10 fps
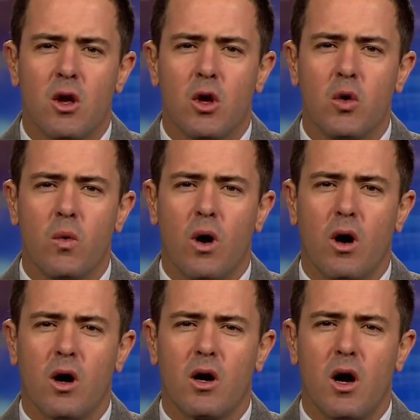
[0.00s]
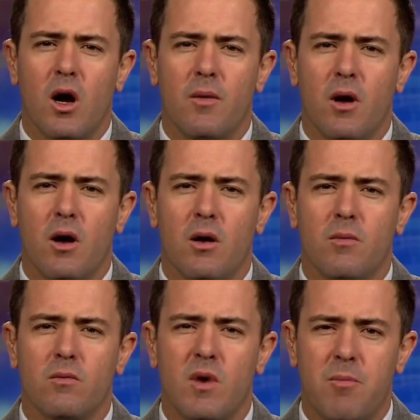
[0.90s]
who are
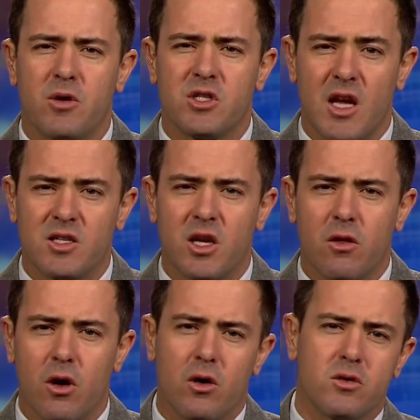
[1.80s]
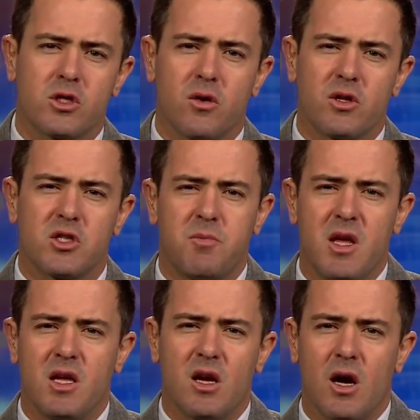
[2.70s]
representing those, so to
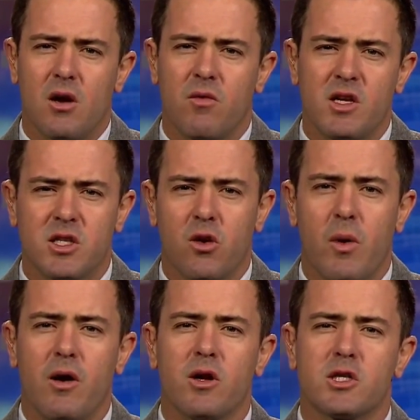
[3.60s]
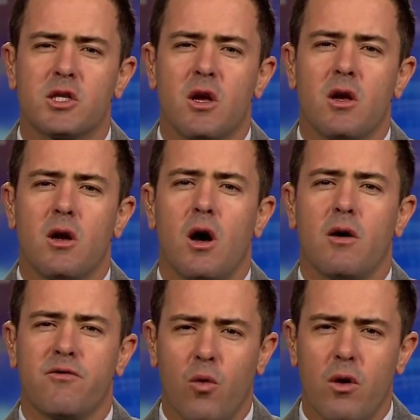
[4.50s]
speak, raising awareness
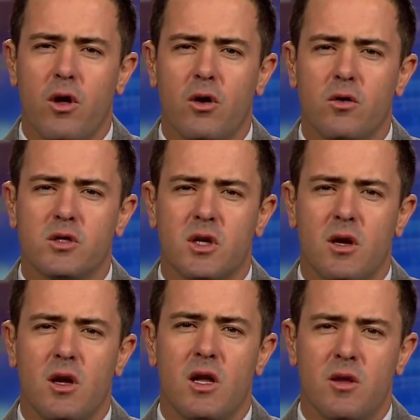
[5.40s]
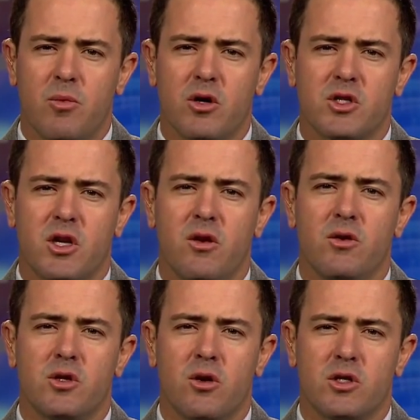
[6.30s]
for those in the
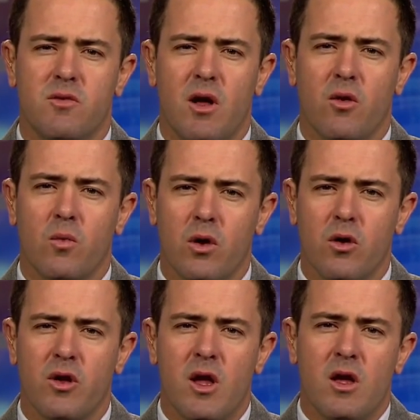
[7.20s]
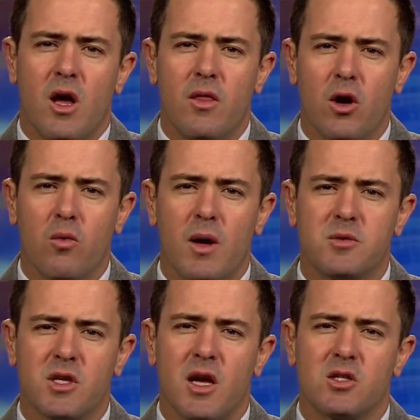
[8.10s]
persecuted church around the world, and their
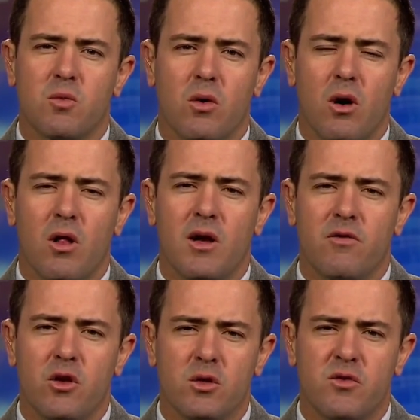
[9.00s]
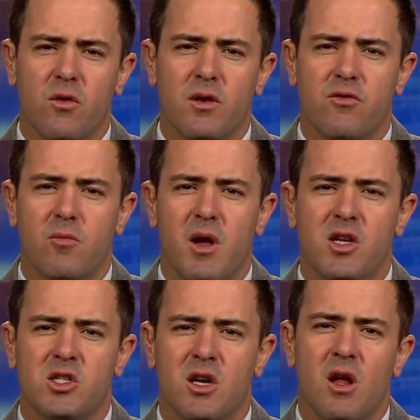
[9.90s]
websites will all have useful
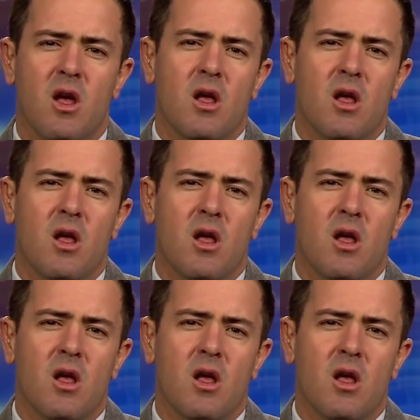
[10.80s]
information.